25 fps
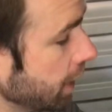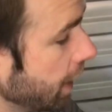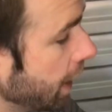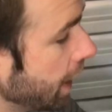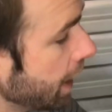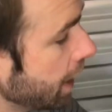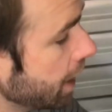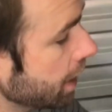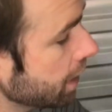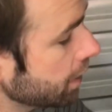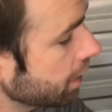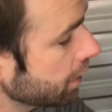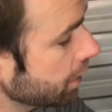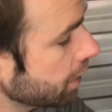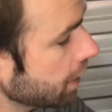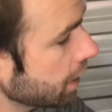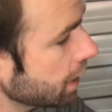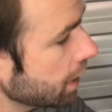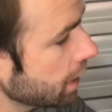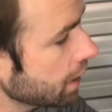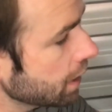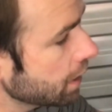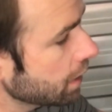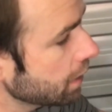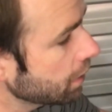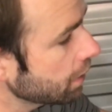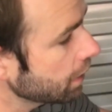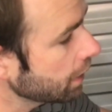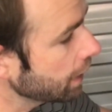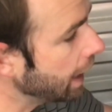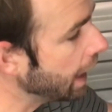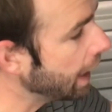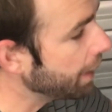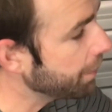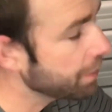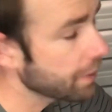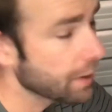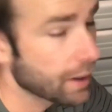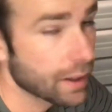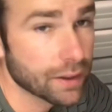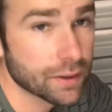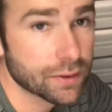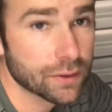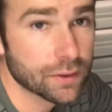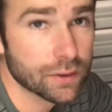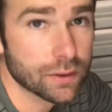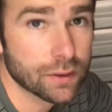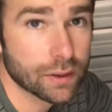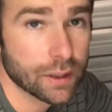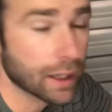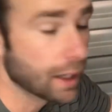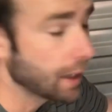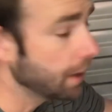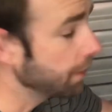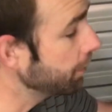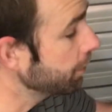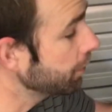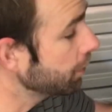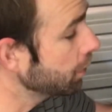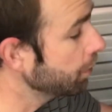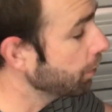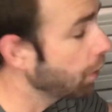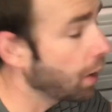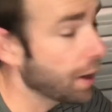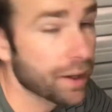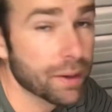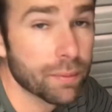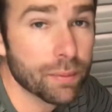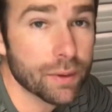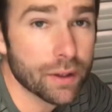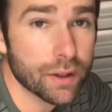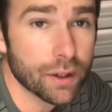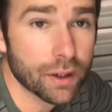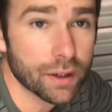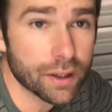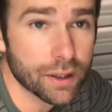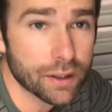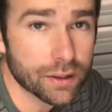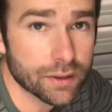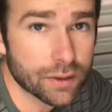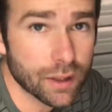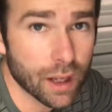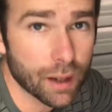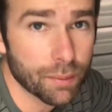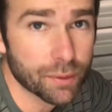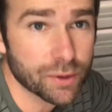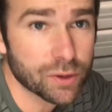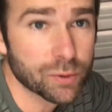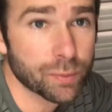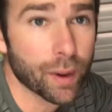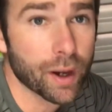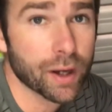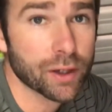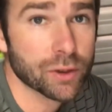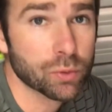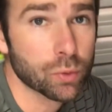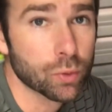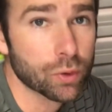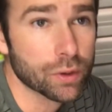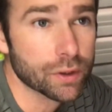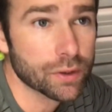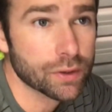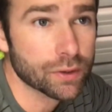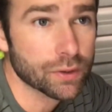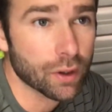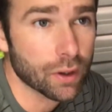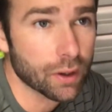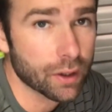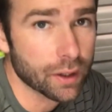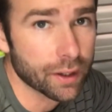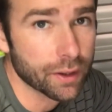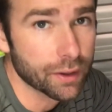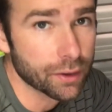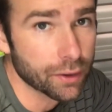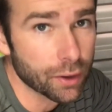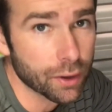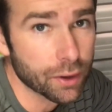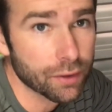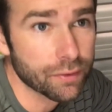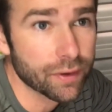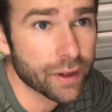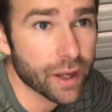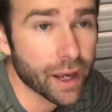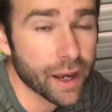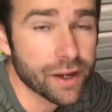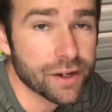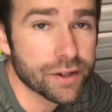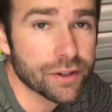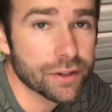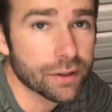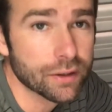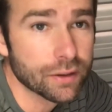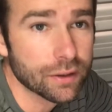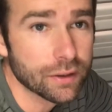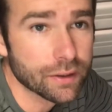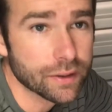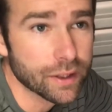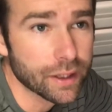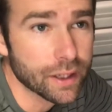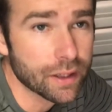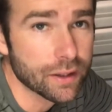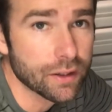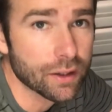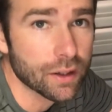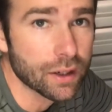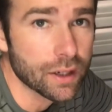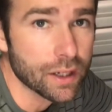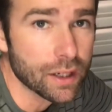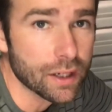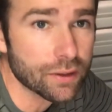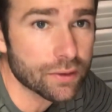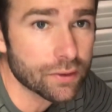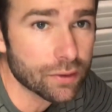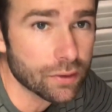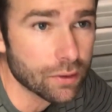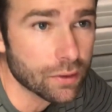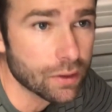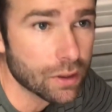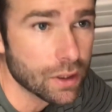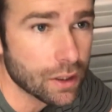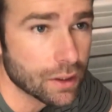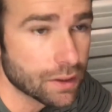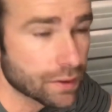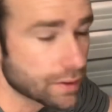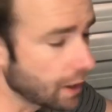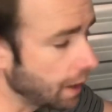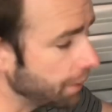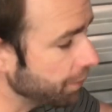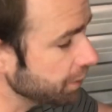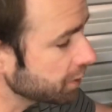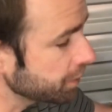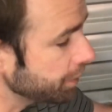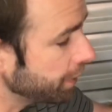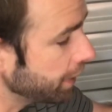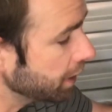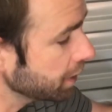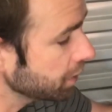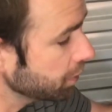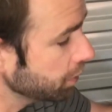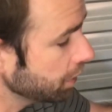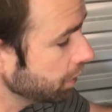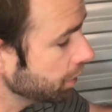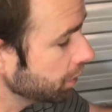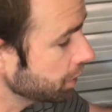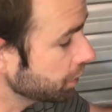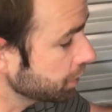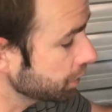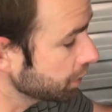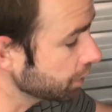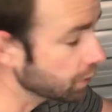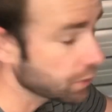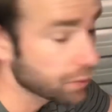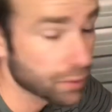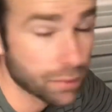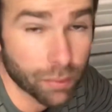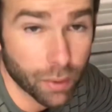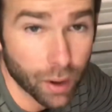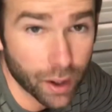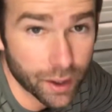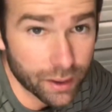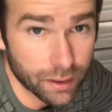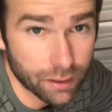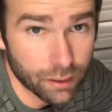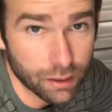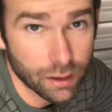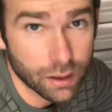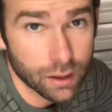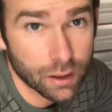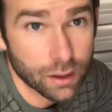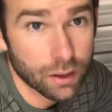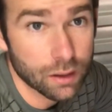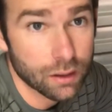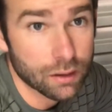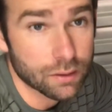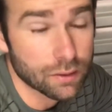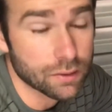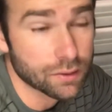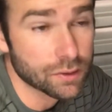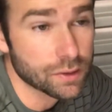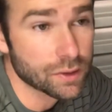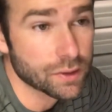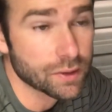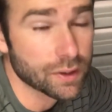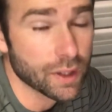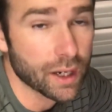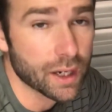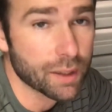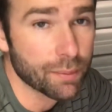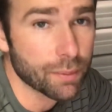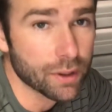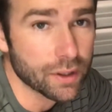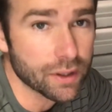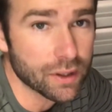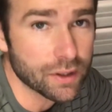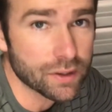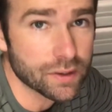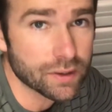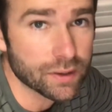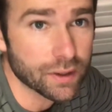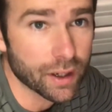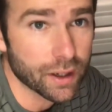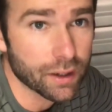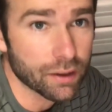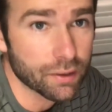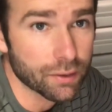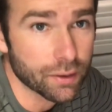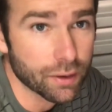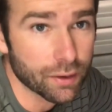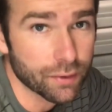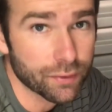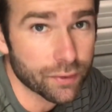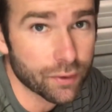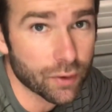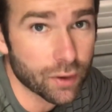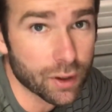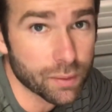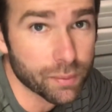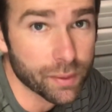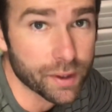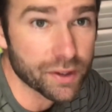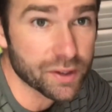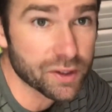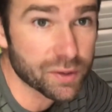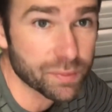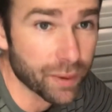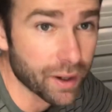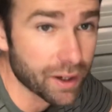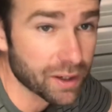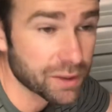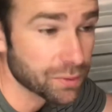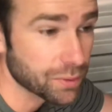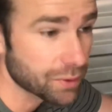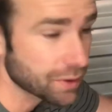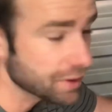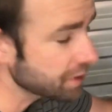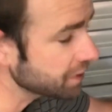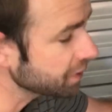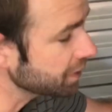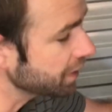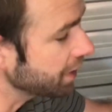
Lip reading: and the app has reminded me that I need to start my sparge water. So I got a notification saying that I needed to start my sparge water, which was a good reminder because I was just starting my yeast starter and I forgot about the sparge water, so